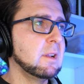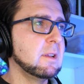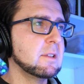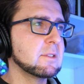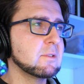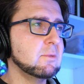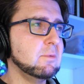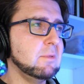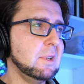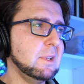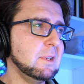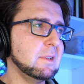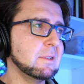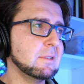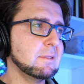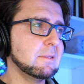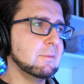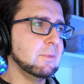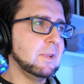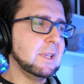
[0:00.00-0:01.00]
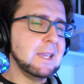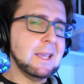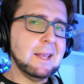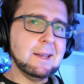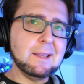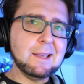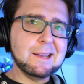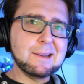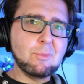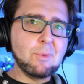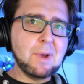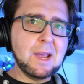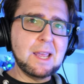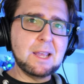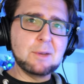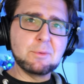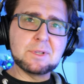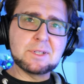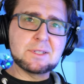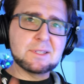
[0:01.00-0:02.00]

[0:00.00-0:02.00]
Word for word: So we we can get away with